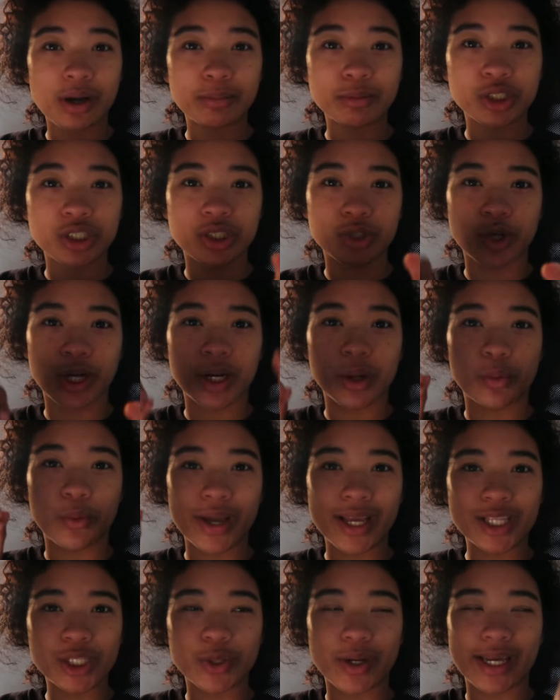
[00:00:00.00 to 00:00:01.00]
I'm just trying to
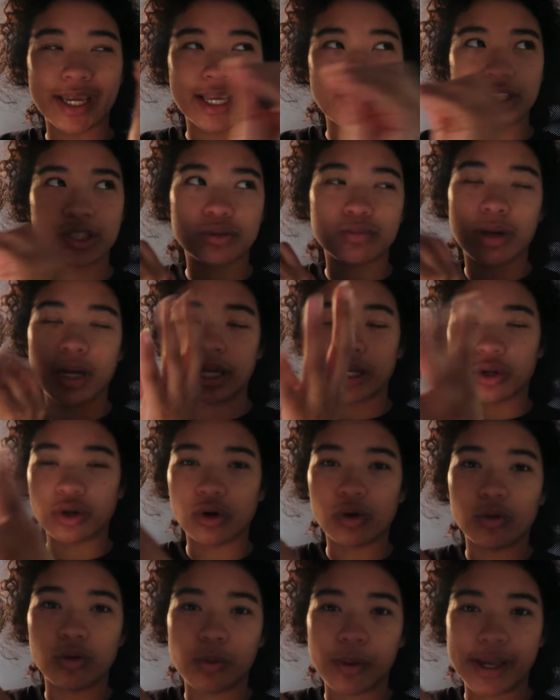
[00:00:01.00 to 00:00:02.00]
wait till I get to my
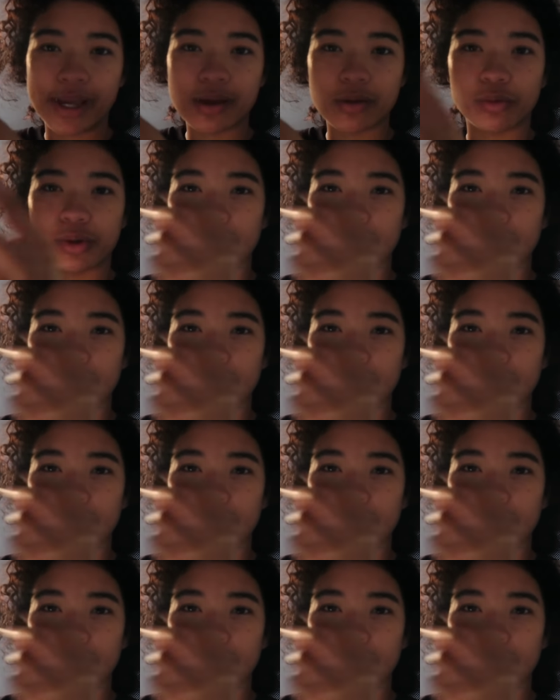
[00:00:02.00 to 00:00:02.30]
goal weight,